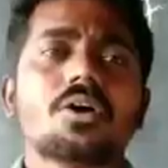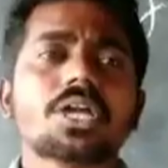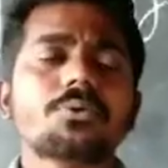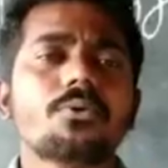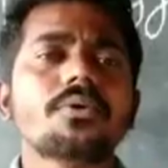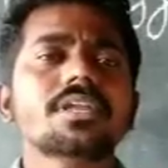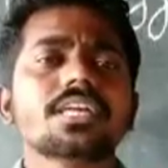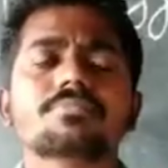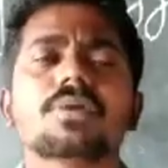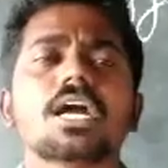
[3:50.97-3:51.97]
Okay, only
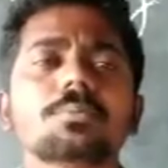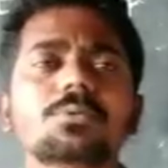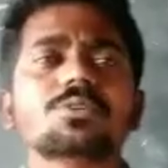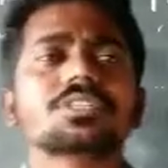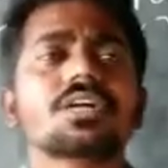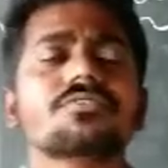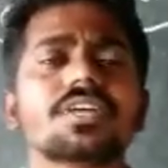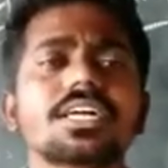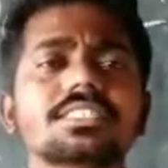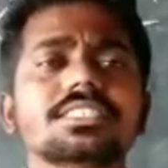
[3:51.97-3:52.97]
a small portion of
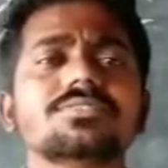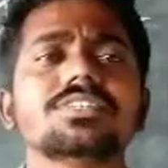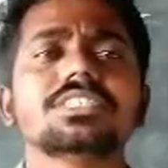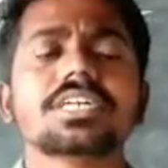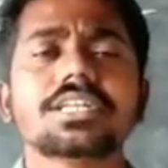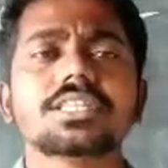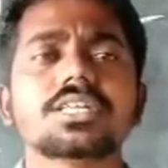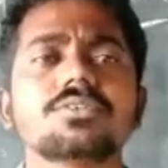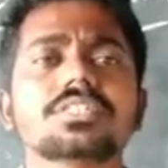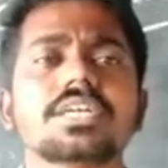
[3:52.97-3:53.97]
energy which are
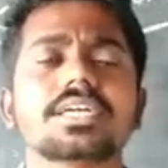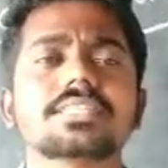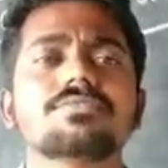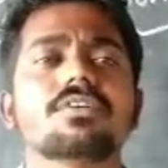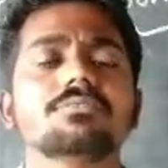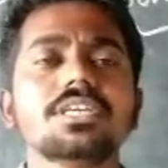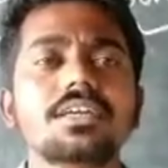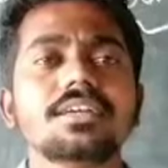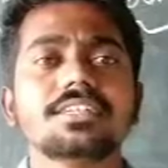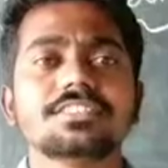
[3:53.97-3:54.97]
receiving the earth from the
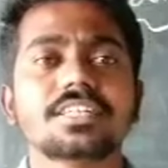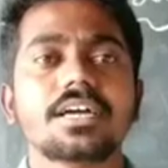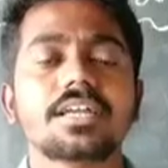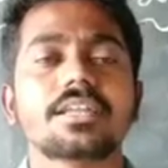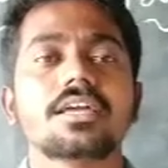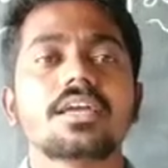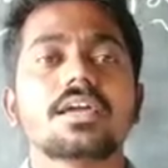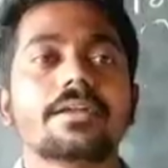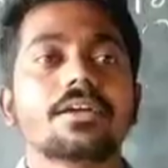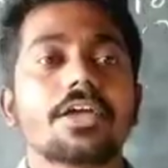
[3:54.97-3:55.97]
sun,
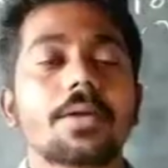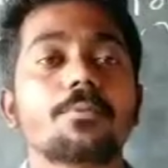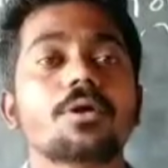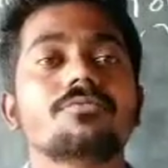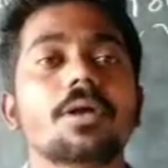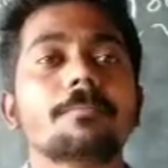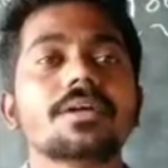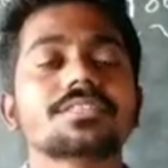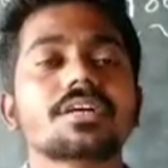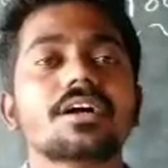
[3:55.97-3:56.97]
about
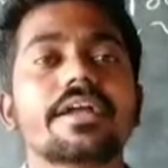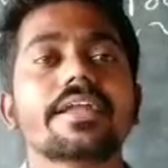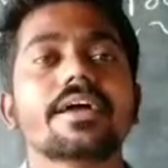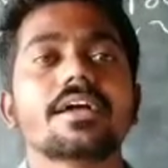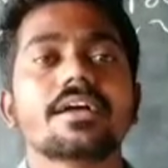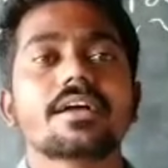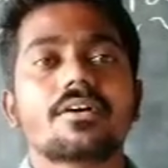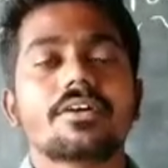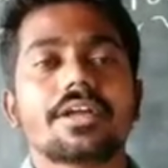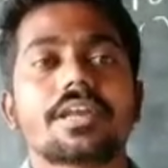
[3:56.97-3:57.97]
1/3
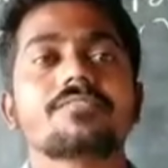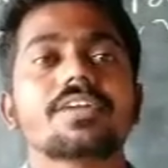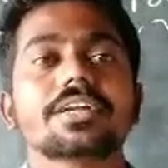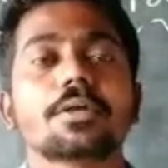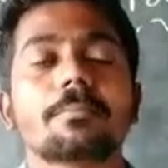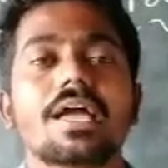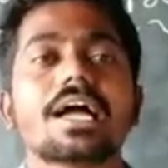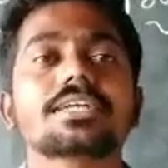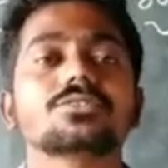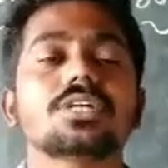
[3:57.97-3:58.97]
reflecting
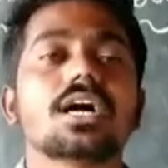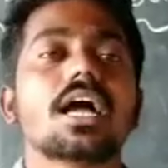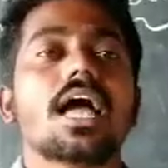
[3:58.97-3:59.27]
back to the